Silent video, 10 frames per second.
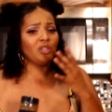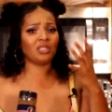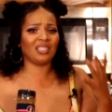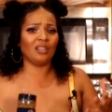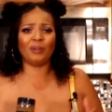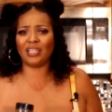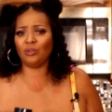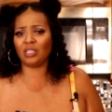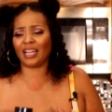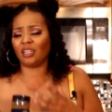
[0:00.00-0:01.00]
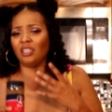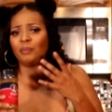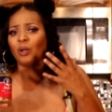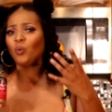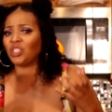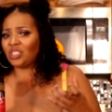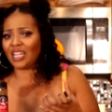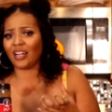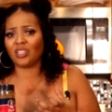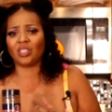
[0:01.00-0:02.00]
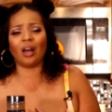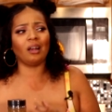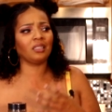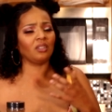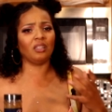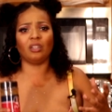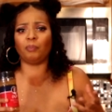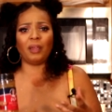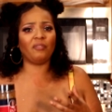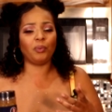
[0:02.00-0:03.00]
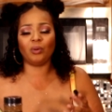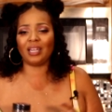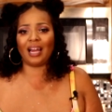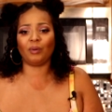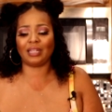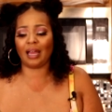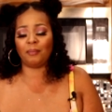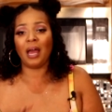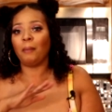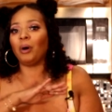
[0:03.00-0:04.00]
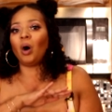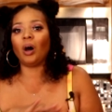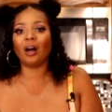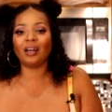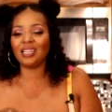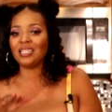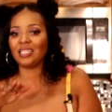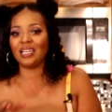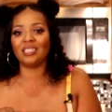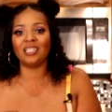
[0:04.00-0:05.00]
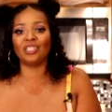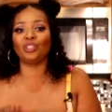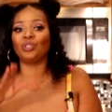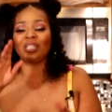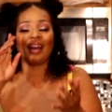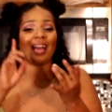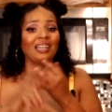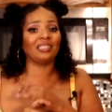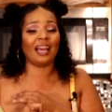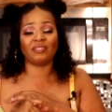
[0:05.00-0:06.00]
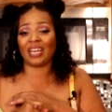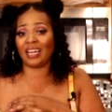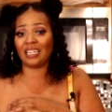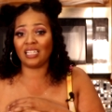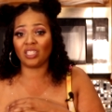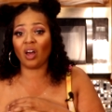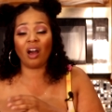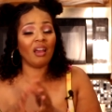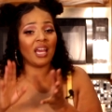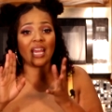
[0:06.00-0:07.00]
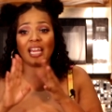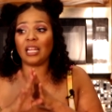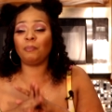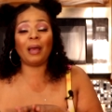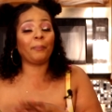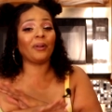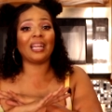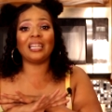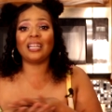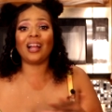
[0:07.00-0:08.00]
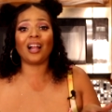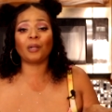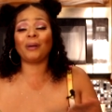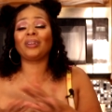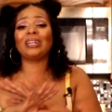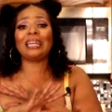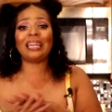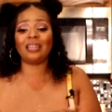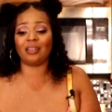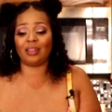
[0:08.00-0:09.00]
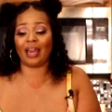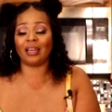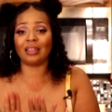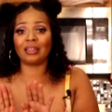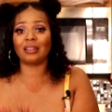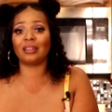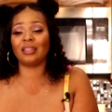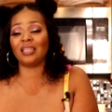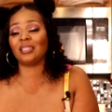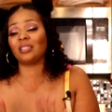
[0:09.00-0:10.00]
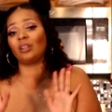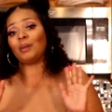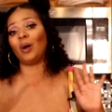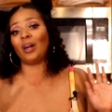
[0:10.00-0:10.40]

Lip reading: You still may use like a little bit of Worcestershire sauce, or a little beef bouillon with that, but all these seasonings, you should not have to add any salt, any pepper, any garlic powder, any of that. This is gonna be